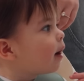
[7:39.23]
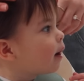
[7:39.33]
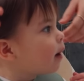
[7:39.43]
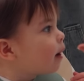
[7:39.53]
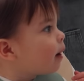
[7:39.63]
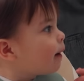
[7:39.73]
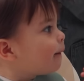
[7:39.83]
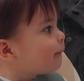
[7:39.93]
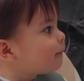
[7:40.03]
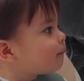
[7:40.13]
Rowan's
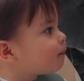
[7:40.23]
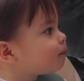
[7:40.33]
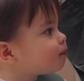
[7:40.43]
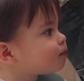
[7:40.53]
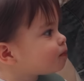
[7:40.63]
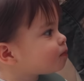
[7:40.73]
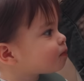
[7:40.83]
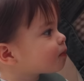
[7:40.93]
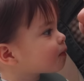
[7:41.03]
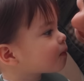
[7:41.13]
daddy's mini, but you are my